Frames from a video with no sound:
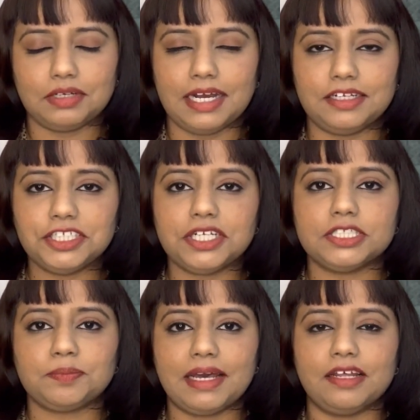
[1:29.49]
attention
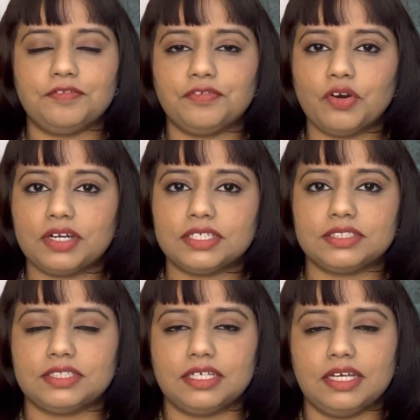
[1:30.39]
span and
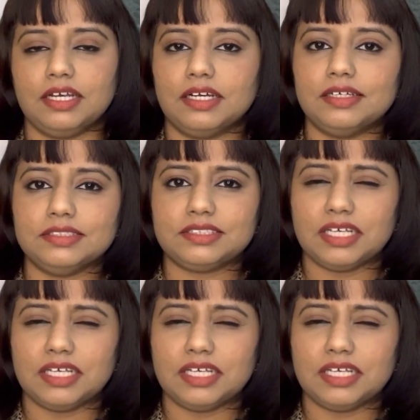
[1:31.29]
focus is